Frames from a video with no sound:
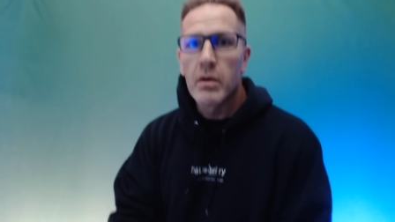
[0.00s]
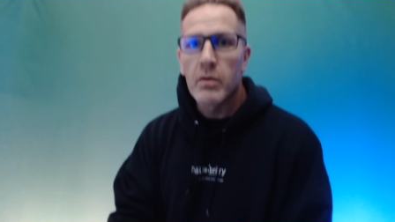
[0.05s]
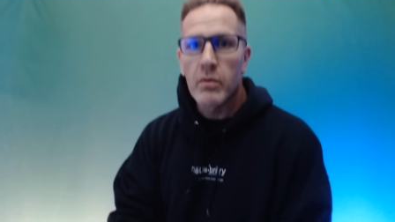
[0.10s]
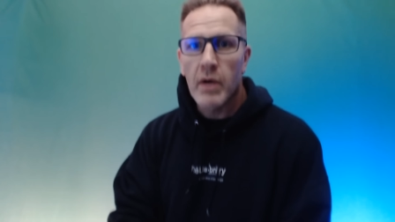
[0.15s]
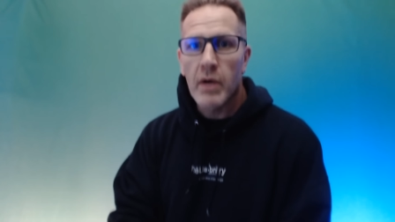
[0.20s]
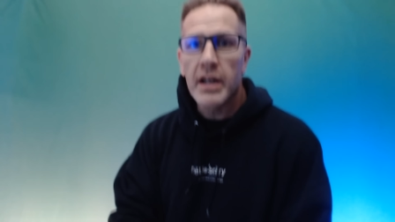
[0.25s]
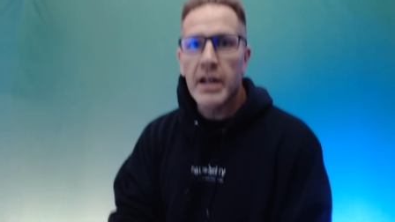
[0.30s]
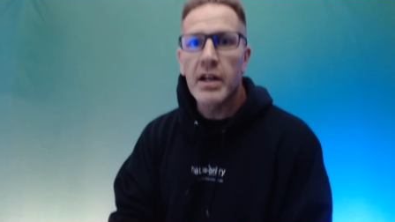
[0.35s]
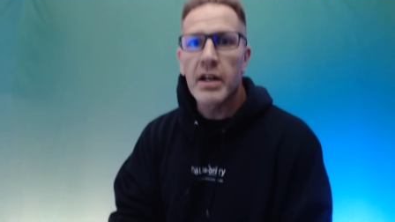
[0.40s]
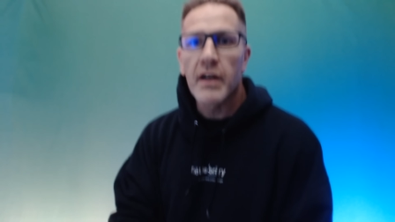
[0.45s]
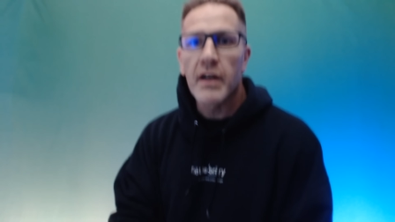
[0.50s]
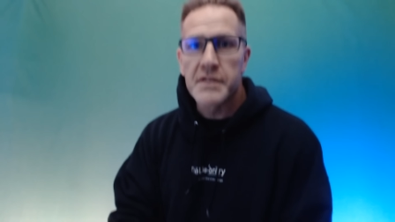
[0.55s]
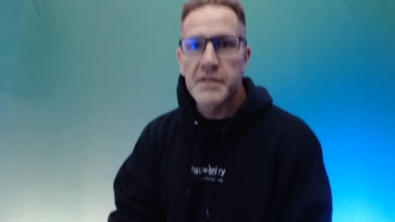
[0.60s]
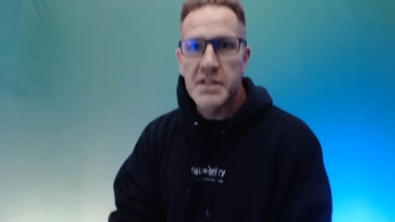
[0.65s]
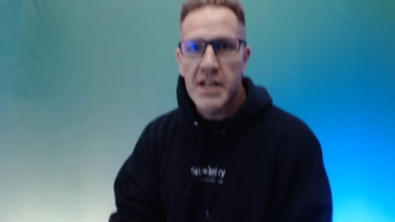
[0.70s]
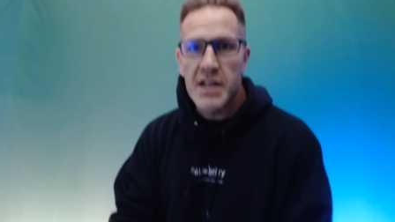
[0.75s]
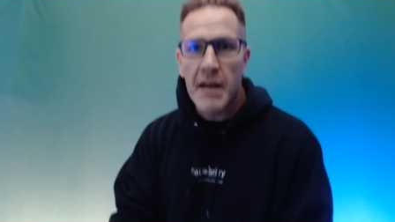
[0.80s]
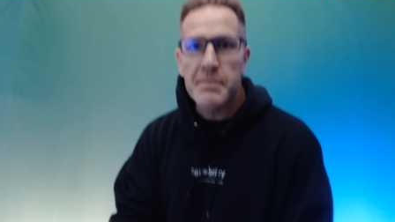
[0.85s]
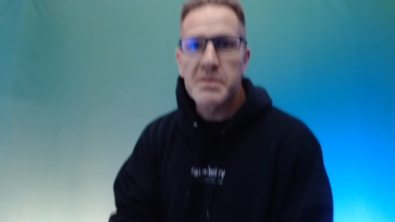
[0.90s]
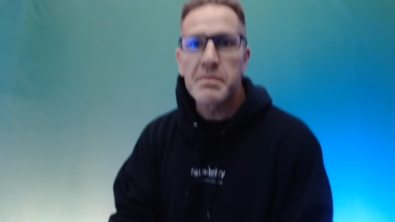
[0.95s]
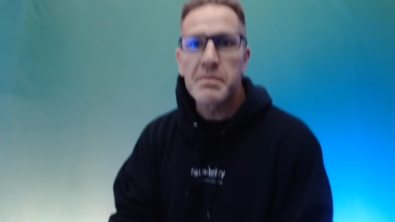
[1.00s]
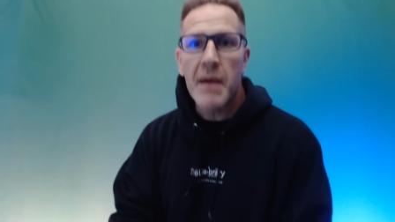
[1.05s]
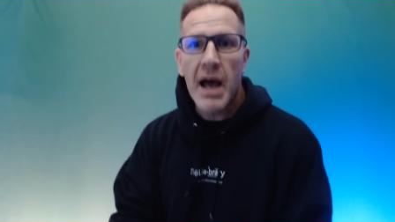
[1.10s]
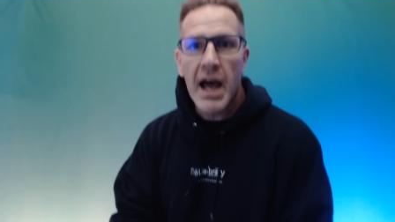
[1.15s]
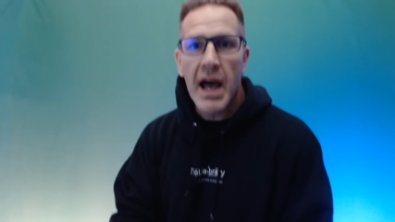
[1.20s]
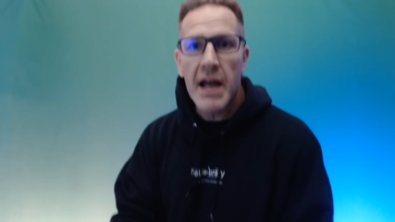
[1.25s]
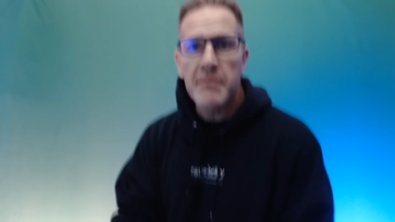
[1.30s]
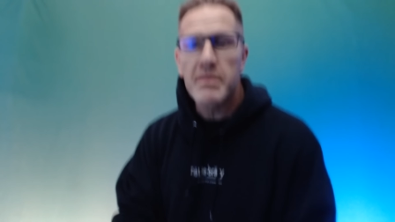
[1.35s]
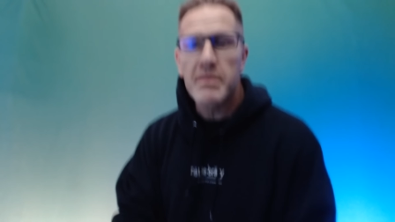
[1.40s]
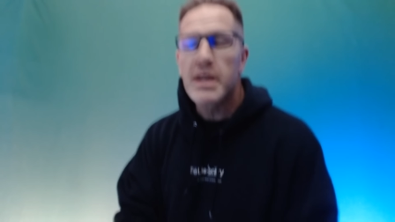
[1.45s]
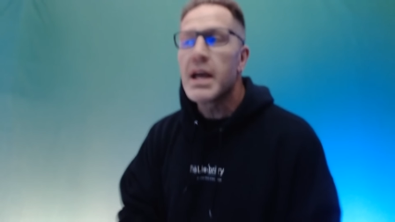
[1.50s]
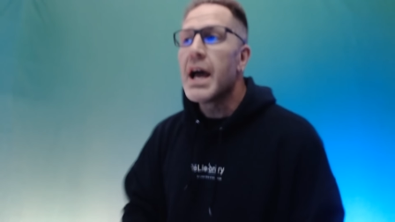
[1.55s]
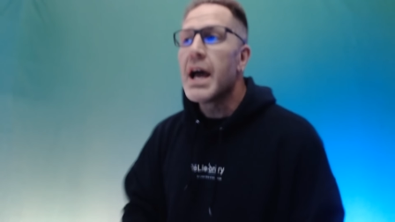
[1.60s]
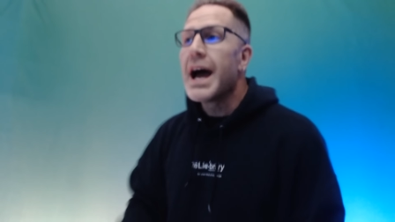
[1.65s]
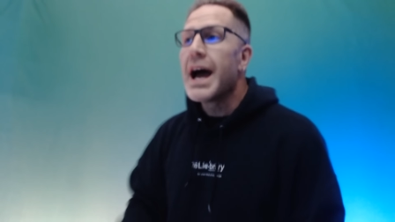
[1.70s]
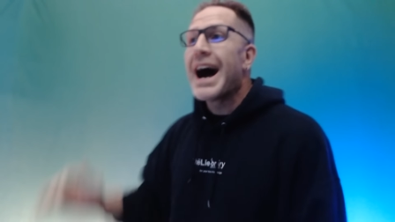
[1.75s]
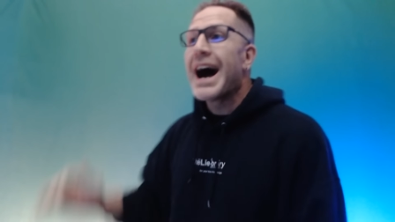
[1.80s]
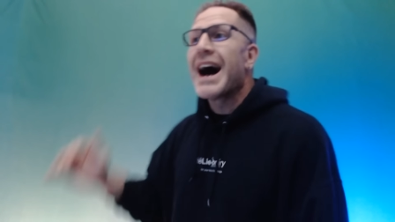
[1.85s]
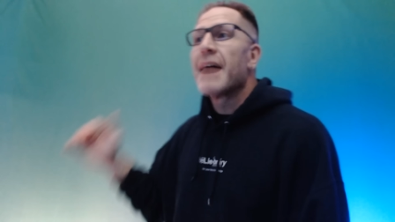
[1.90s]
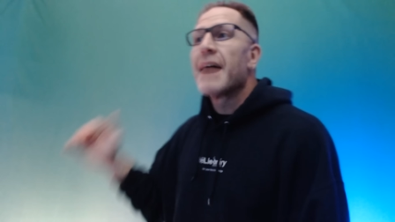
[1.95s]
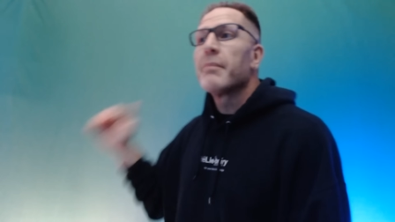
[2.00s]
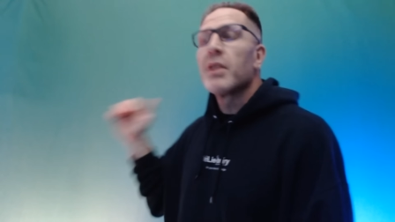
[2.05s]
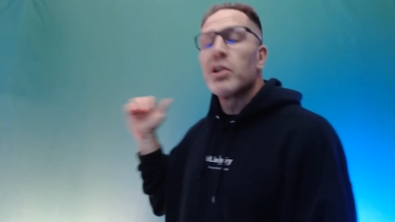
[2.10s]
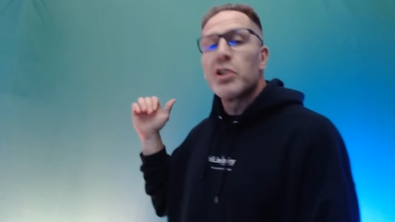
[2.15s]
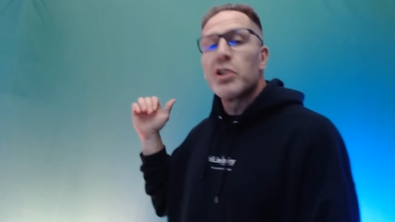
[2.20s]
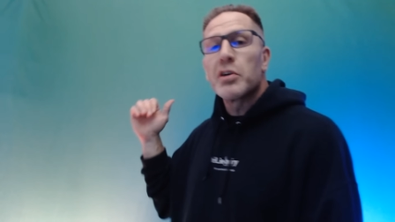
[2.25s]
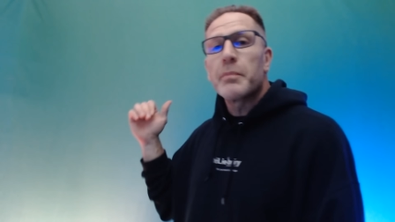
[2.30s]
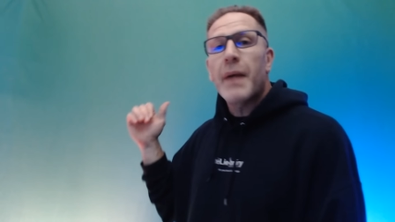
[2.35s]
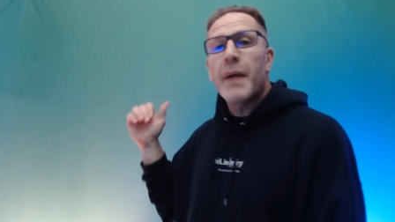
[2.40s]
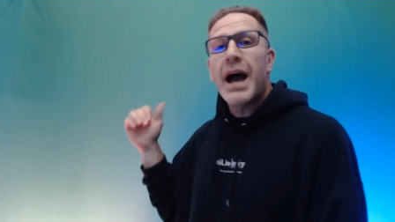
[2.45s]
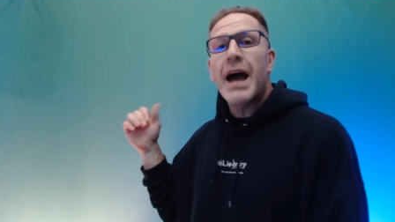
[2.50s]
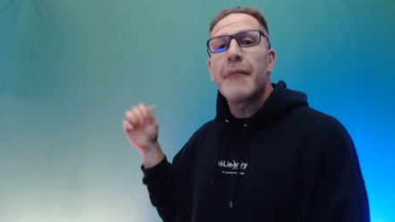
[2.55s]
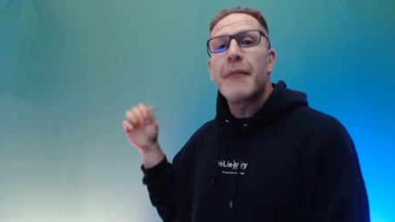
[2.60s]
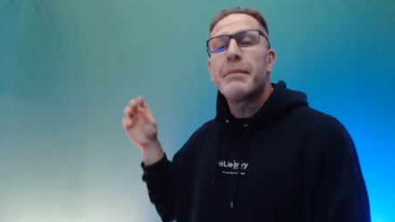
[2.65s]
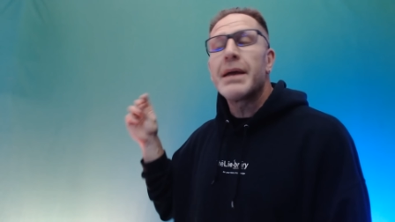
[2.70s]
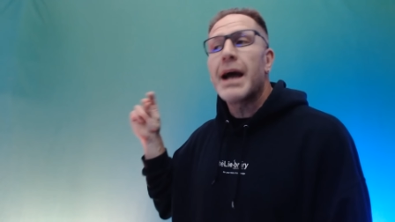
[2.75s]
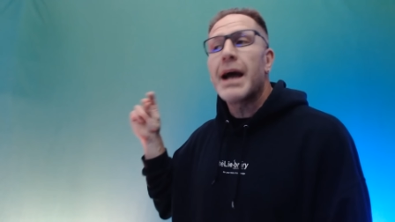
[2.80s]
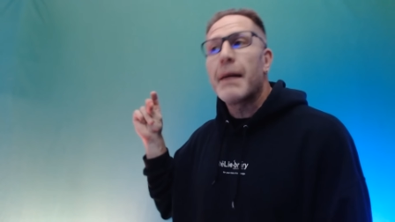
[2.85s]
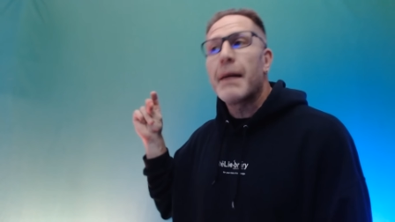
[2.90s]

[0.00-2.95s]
right, of steps behind me, I'm gonna look behind me,